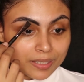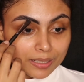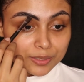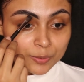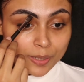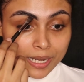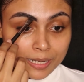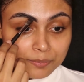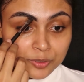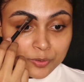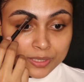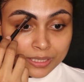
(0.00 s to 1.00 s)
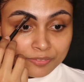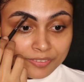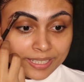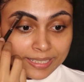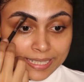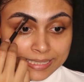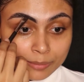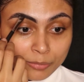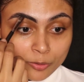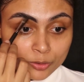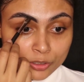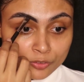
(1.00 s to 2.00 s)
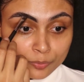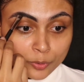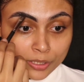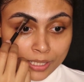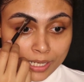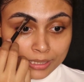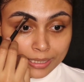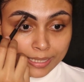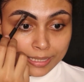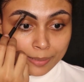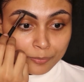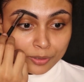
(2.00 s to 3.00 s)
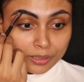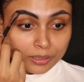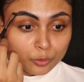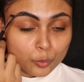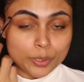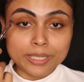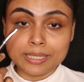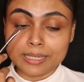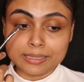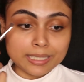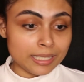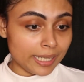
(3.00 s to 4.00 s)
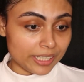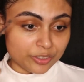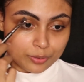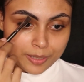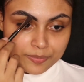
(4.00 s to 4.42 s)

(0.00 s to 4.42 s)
So I'm using very less amount of product and I'm doing nothing extra.